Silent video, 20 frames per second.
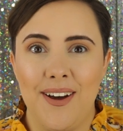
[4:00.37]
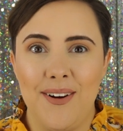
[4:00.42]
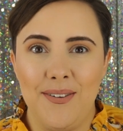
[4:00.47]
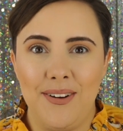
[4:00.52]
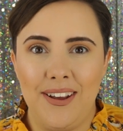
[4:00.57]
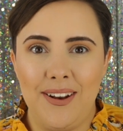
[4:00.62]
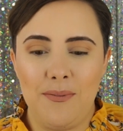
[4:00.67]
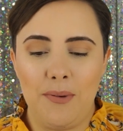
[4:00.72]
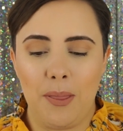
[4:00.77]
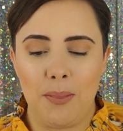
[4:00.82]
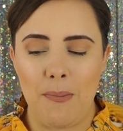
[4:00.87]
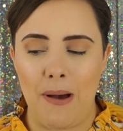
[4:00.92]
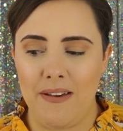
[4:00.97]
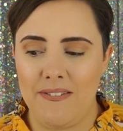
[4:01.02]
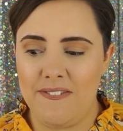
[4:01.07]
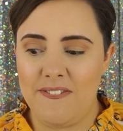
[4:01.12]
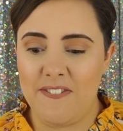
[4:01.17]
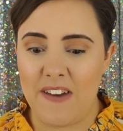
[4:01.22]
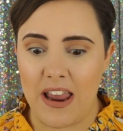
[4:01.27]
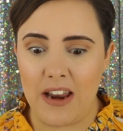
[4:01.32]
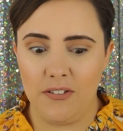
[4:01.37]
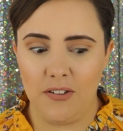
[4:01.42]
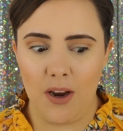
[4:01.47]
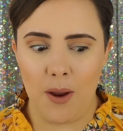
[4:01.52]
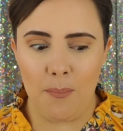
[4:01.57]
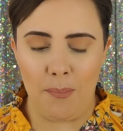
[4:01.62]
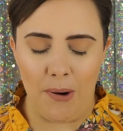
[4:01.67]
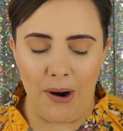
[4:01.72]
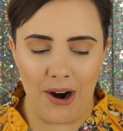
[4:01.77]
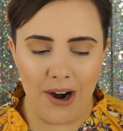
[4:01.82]
go in with my
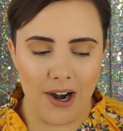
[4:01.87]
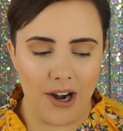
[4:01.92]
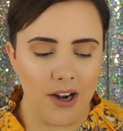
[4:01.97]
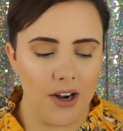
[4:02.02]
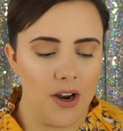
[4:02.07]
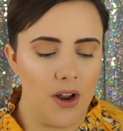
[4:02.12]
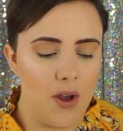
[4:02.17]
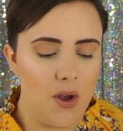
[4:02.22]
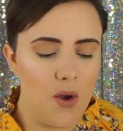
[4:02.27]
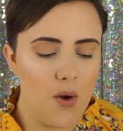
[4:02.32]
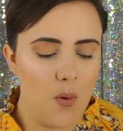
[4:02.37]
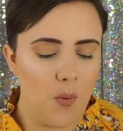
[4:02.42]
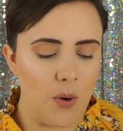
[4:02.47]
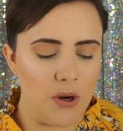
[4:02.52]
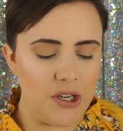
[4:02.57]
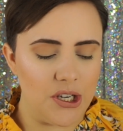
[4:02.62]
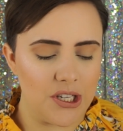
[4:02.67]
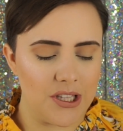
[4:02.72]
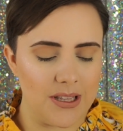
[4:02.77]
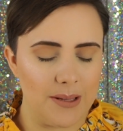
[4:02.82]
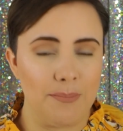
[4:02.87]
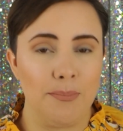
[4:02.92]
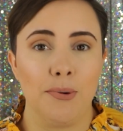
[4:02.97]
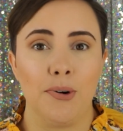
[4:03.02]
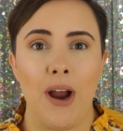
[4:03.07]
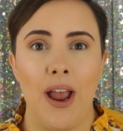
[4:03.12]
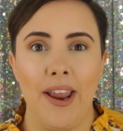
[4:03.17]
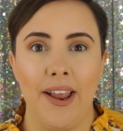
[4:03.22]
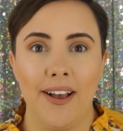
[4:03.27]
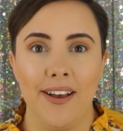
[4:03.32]
favorite part, which is the
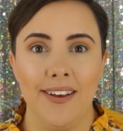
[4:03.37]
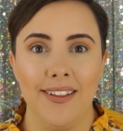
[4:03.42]
bright